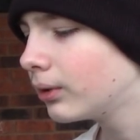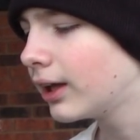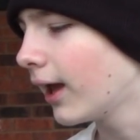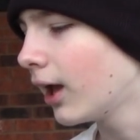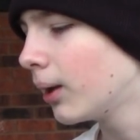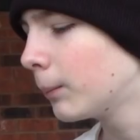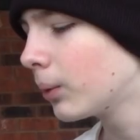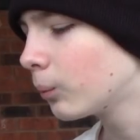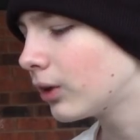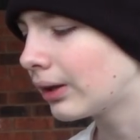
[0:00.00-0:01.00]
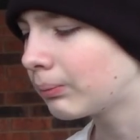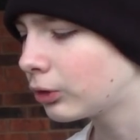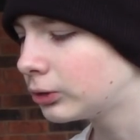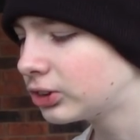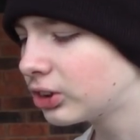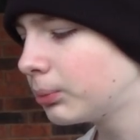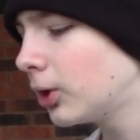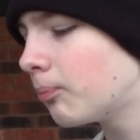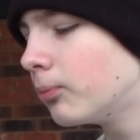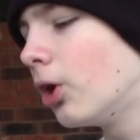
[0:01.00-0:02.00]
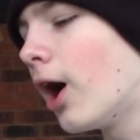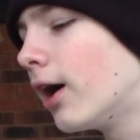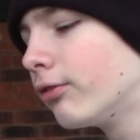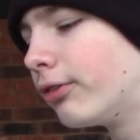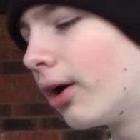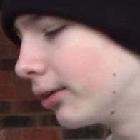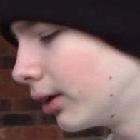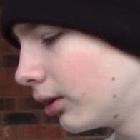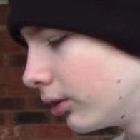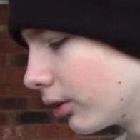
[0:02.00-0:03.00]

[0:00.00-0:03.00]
game that used to be not fallen, you